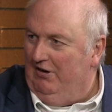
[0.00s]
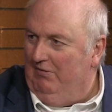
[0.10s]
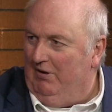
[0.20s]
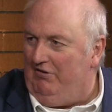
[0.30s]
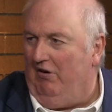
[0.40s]

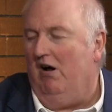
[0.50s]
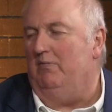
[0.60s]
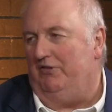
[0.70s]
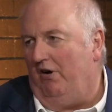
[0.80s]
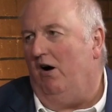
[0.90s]
which are
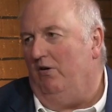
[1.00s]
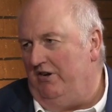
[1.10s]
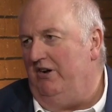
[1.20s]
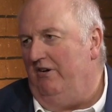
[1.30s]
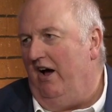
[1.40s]
almost all
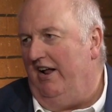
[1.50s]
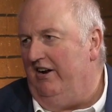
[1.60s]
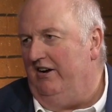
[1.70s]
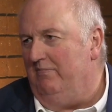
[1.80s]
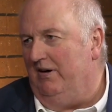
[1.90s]

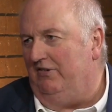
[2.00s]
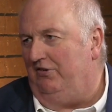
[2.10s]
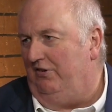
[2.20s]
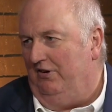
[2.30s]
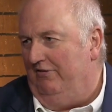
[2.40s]
united
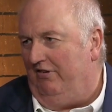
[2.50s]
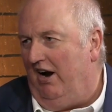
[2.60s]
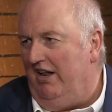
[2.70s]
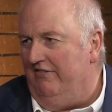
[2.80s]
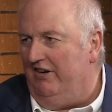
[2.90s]
amongst a
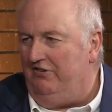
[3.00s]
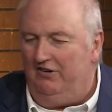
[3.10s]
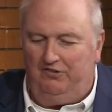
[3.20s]
variety of issues,